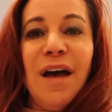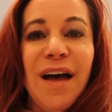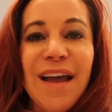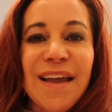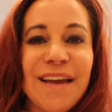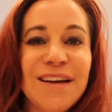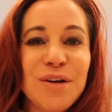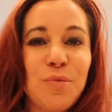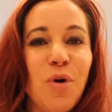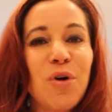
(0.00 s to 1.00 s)
Hi,
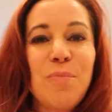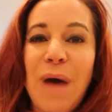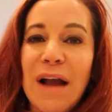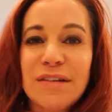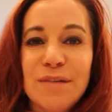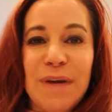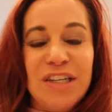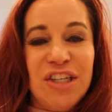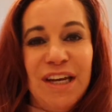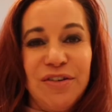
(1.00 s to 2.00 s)
and welcome back to
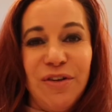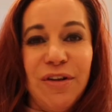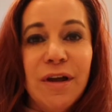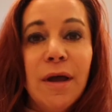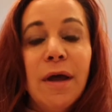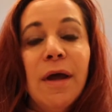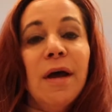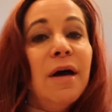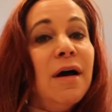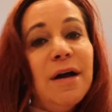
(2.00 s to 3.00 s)
my channel.
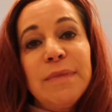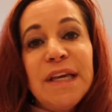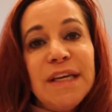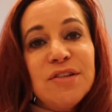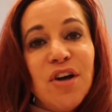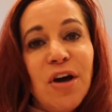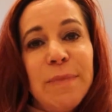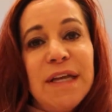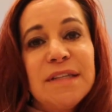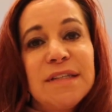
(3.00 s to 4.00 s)
I'm Leanne
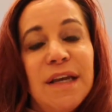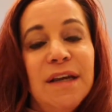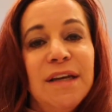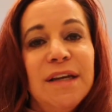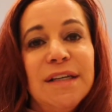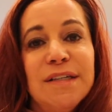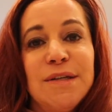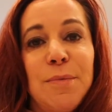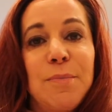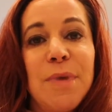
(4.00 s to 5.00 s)
Thomas,
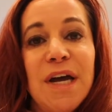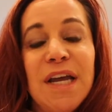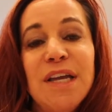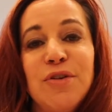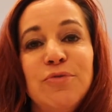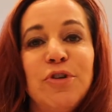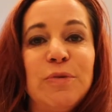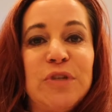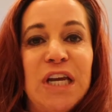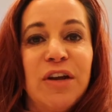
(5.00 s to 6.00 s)
and my
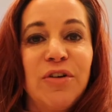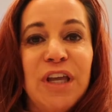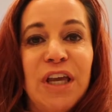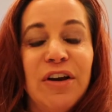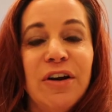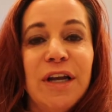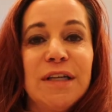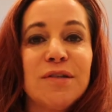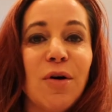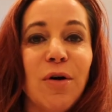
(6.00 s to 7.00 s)
YouTube channel here
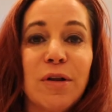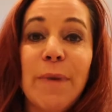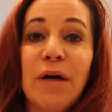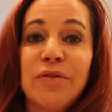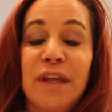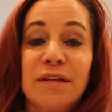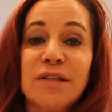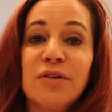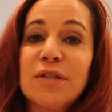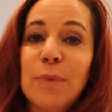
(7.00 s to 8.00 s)
is all about
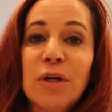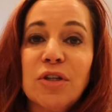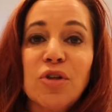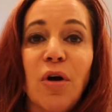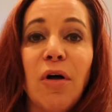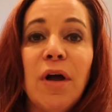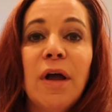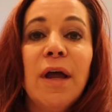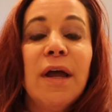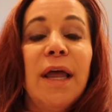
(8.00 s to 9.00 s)
things that are spiritual.
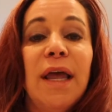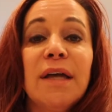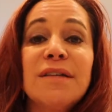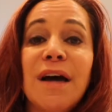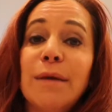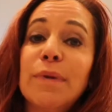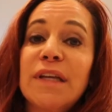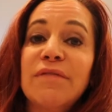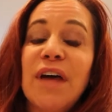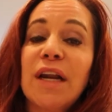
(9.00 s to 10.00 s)
And I
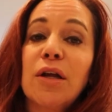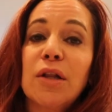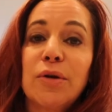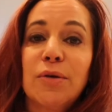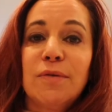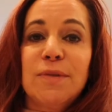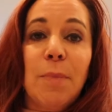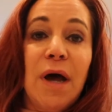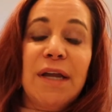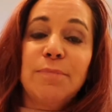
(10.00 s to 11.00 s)
believe that includes
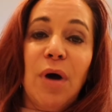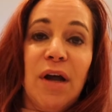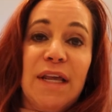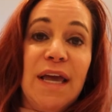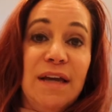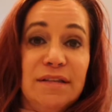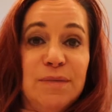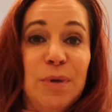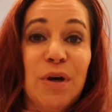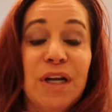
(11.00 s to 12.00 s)
mind, body, and
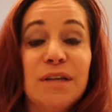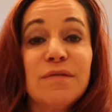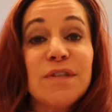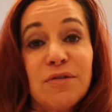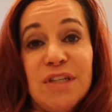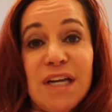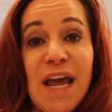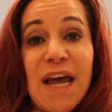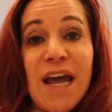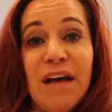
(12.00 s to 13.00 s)
spirit. So
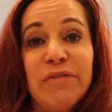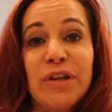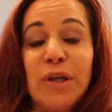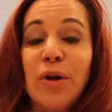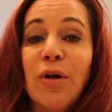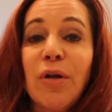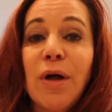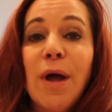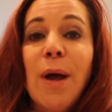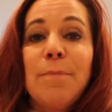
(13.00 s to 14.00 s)
today I have a
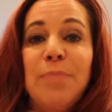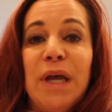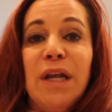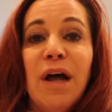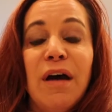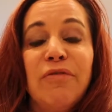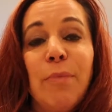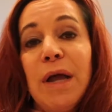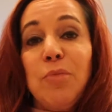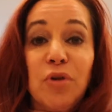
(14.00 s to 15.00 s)
little bit of
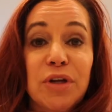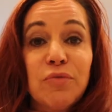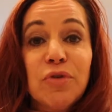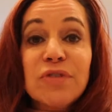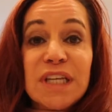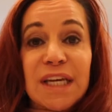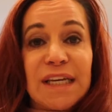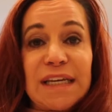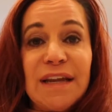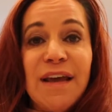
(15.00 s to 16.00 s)
my morning
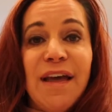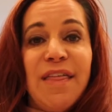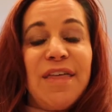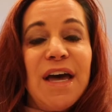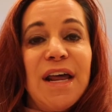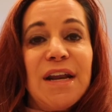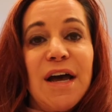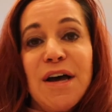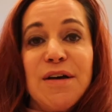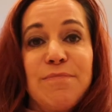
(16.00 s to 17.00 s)
routine
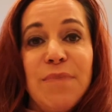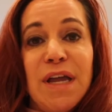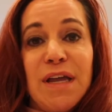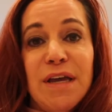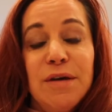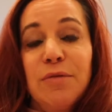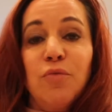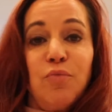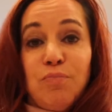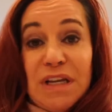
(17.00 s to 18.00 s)
that my
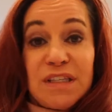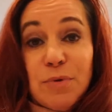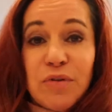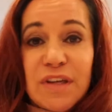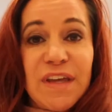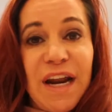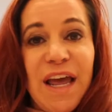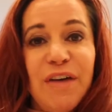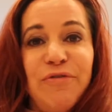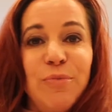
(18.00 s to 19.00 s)
smoothie that I
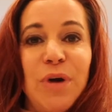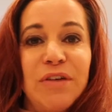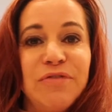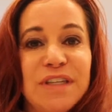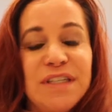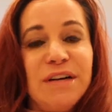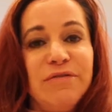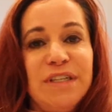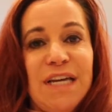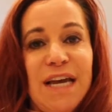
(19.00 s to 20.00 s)
have for breakfast
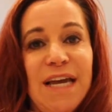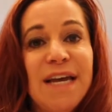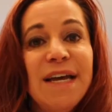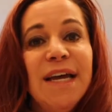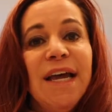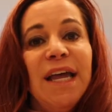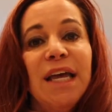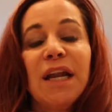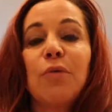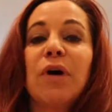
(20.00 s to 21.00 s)
every day,
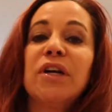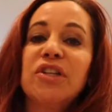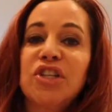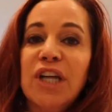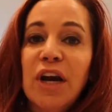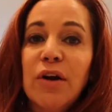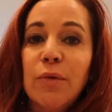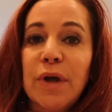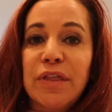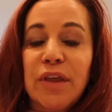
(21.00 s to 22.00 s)
and I wanted to
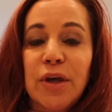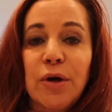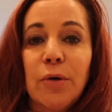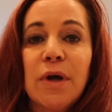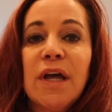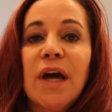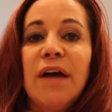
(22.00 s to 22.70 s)
share it with you.